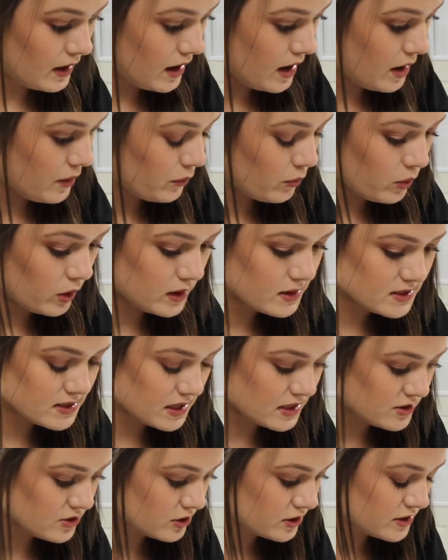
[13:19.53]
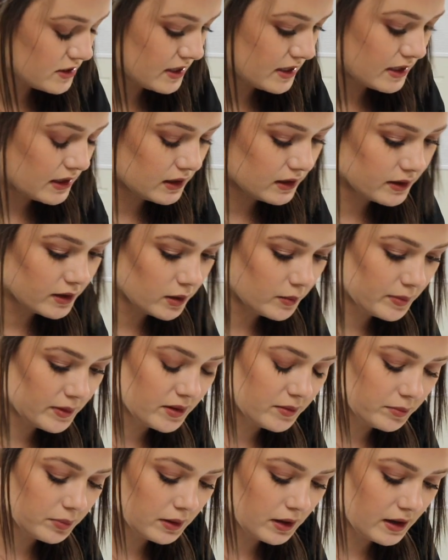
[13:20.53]
And once I start to get a little bit
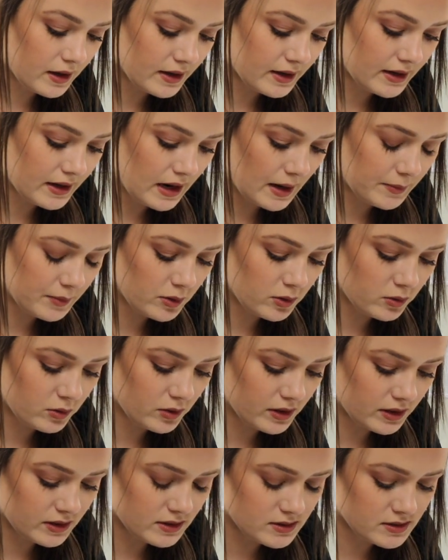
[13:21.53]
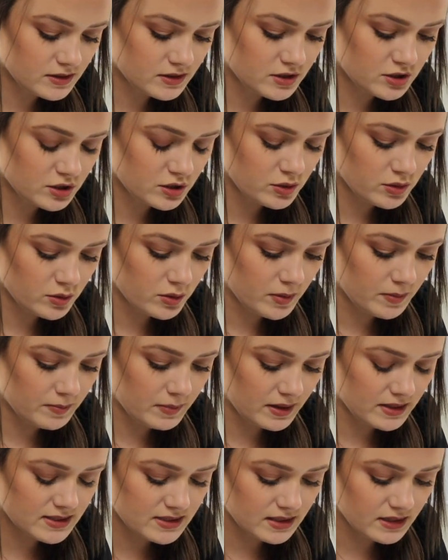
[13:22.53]
of blood, I'm going to
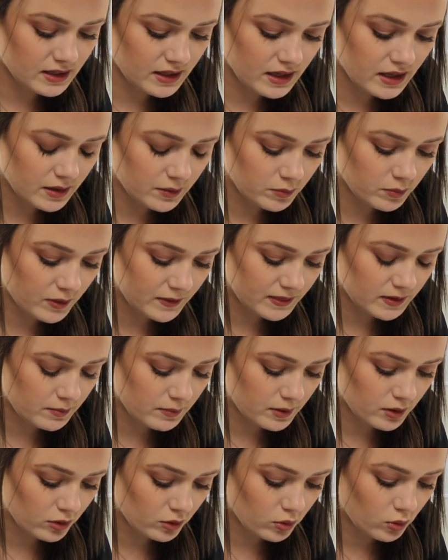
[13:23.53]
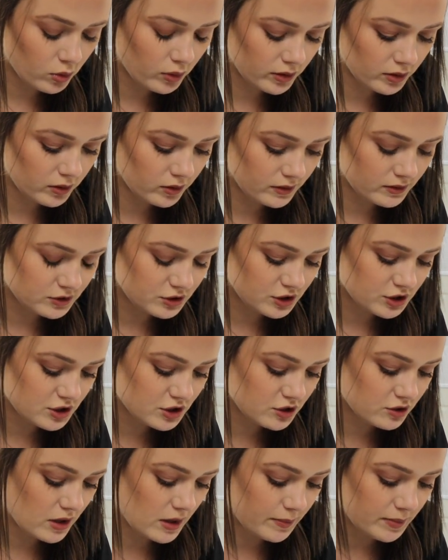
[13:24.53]
mix it in with the mineral oil and
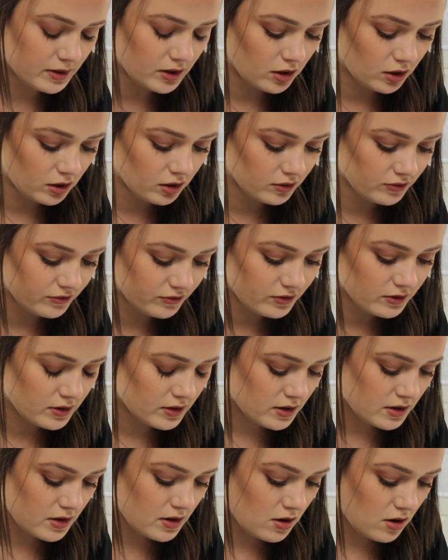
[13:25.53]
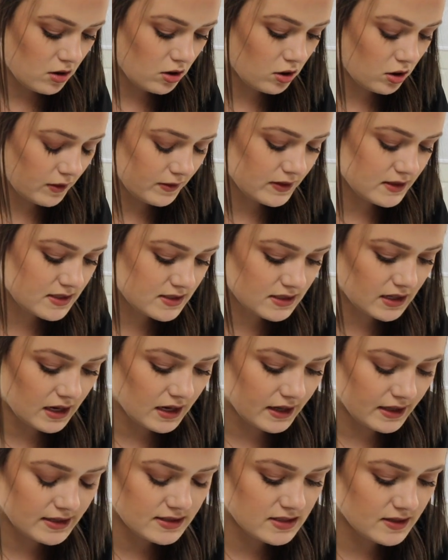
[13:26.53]
just scrape it off on the
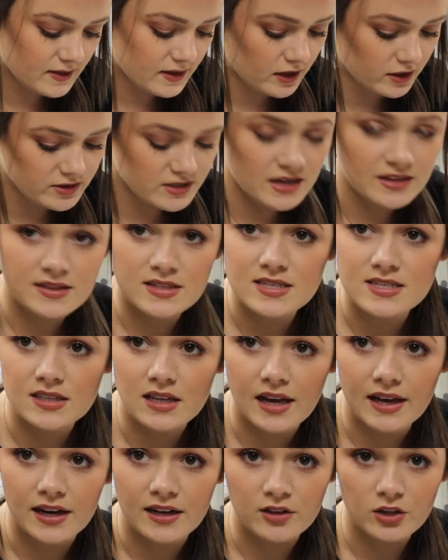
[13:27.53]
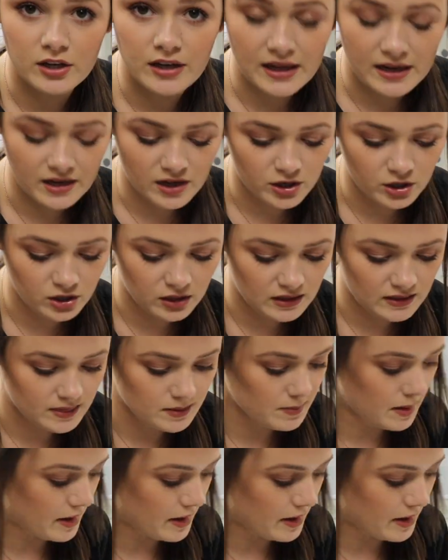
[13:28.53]
sides, and then I'll take the slide and look at it underneath the